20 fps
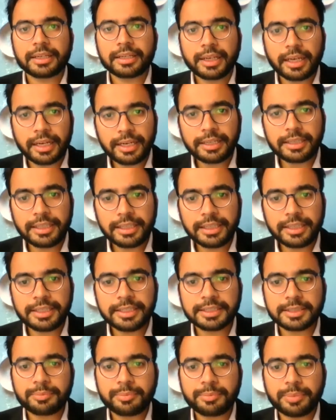Currently, he
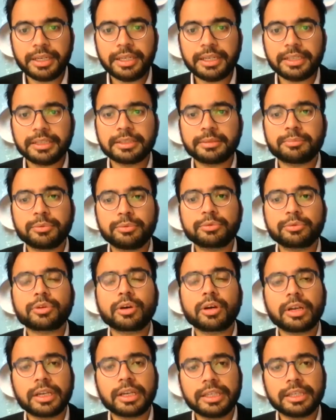is building the
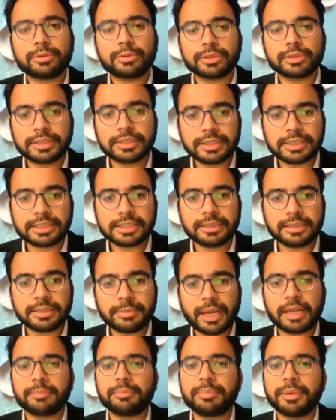blue-collar ecosystem
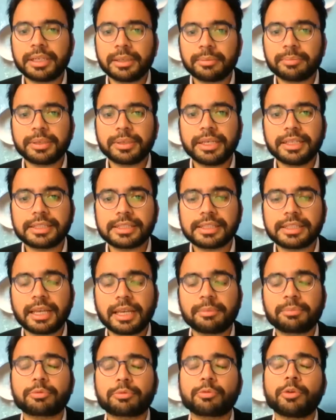at BetterPlace
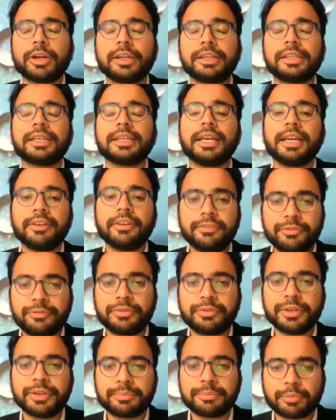and providing
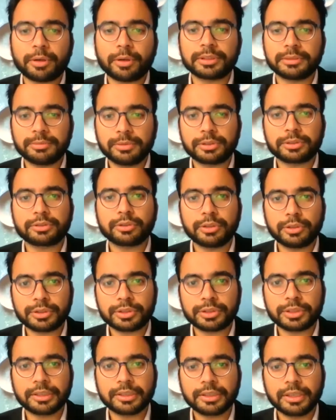every possible
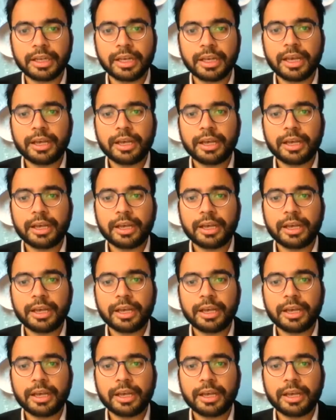solution